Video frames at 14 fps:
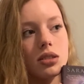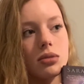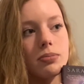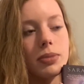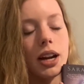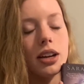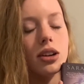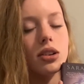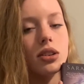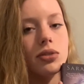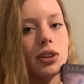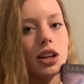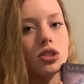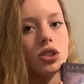but I don't know if
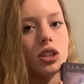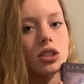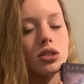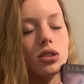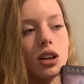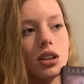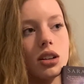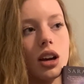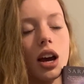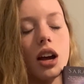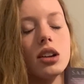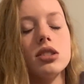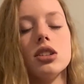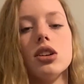it actually is or not. I
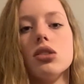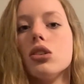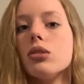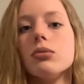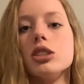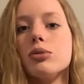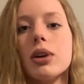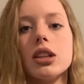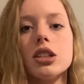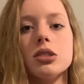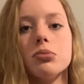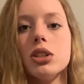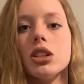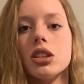honestly don't know much about this
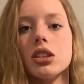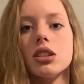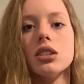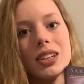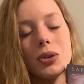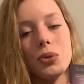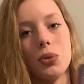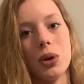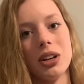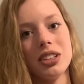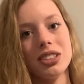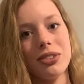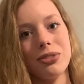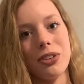book. Where
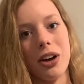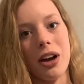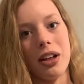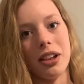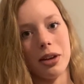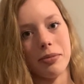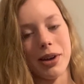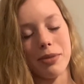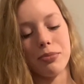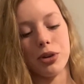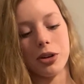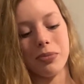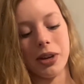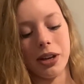does it fall on my
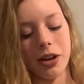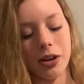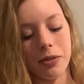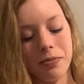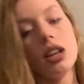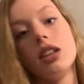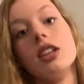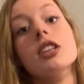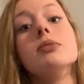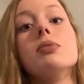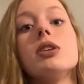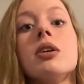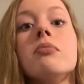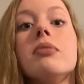book bingo? This
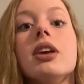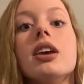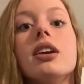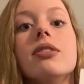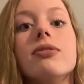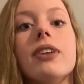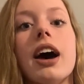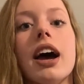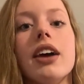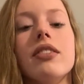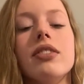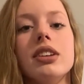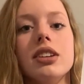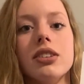book can be in 5
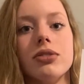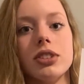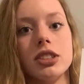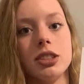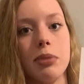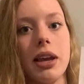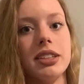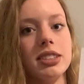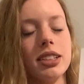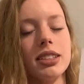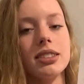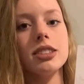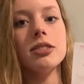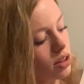different
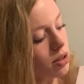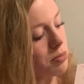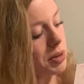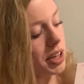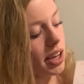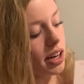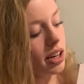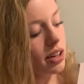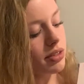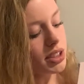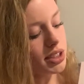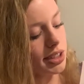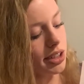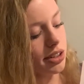spaces. The beginning of a
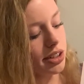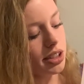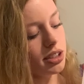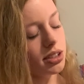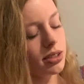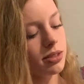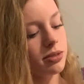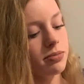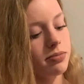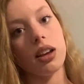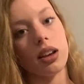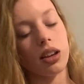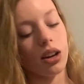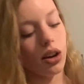series.
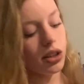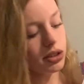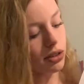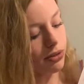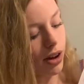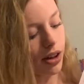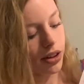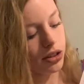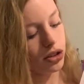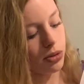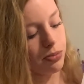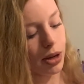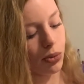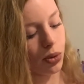It can also fall into
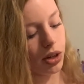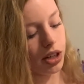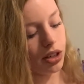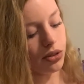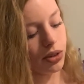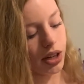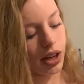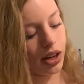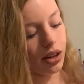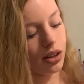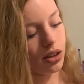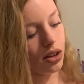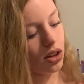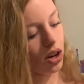been wanting to read.
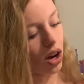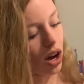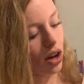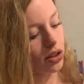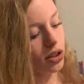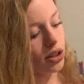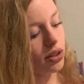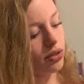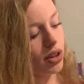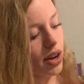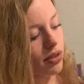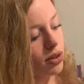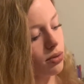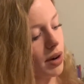Author you've
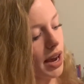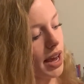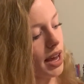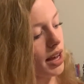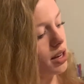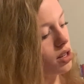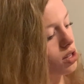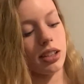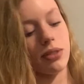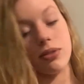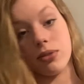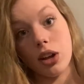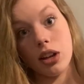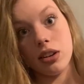never read. It can
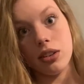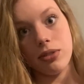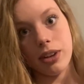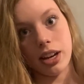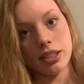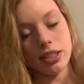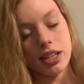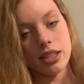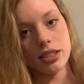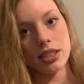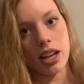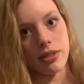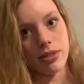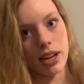fall into fantasy and
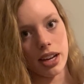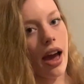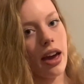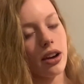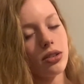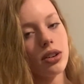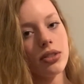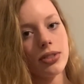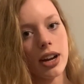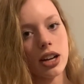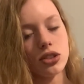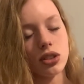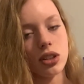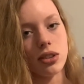sci-fi. I don't know if it
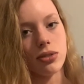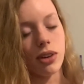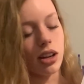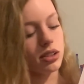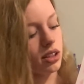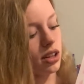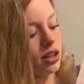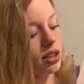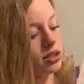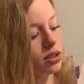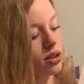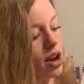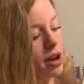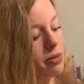actually falls into this
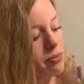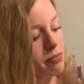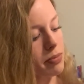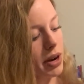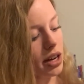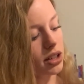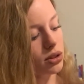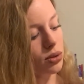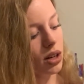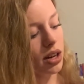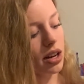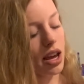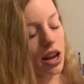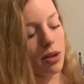or not, but I just went
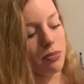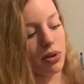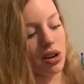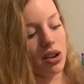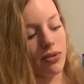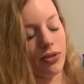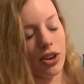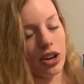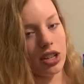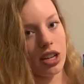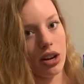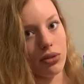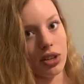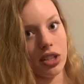on ahead and put in fairy
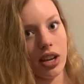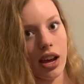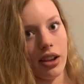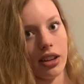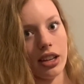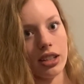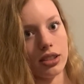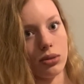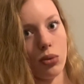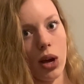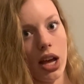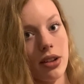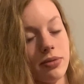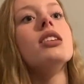tale retelling as
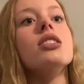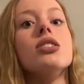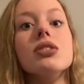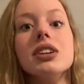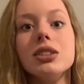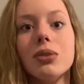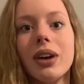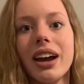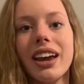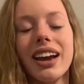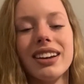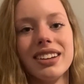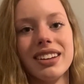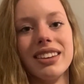well. The reason why
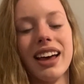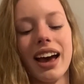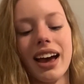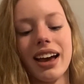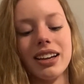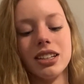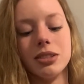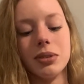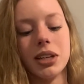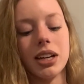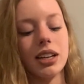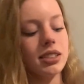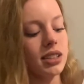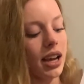I did that is
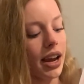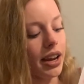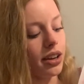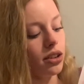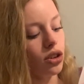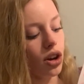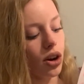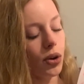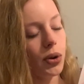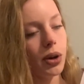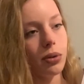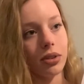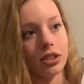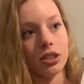because I know it
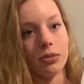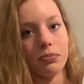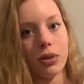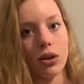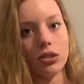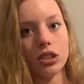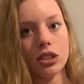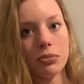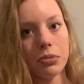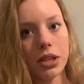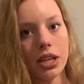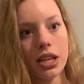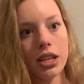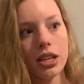was supposed to
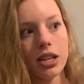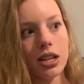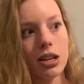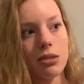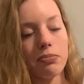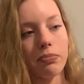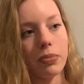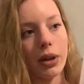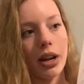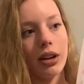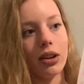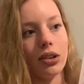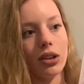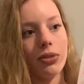be, but I
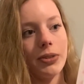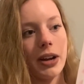don't know if it